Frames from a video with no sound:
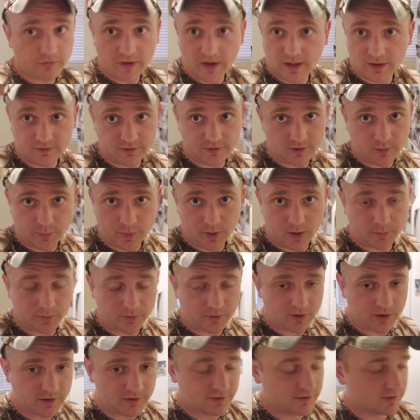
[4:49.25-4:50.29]
fancy
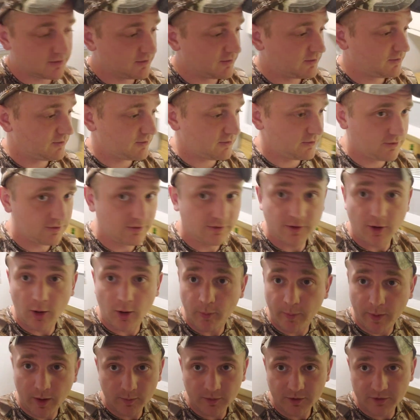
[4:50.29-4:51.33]
preparations,
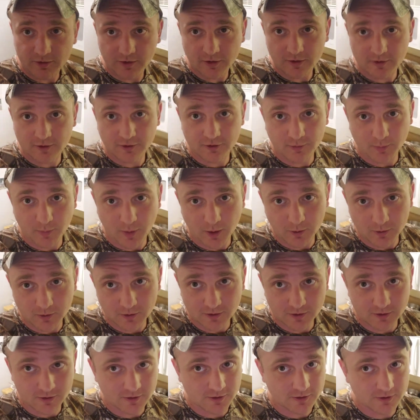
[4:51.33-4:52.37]
no babysitting a
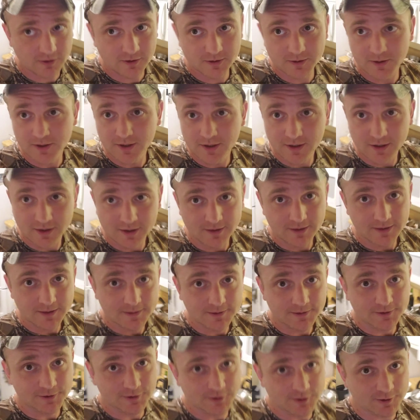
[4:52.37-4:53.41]
smoker.
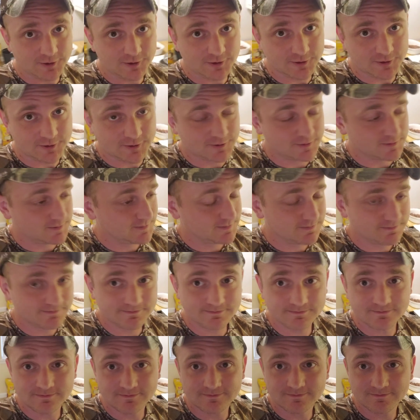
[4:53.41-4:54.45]
Just
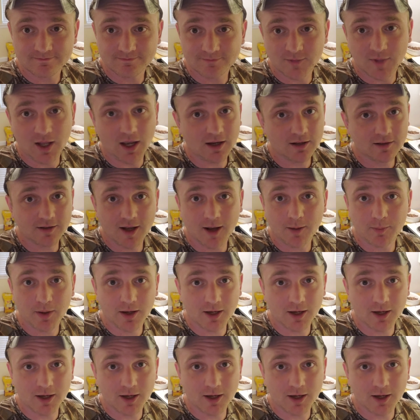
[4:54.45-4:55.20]
take that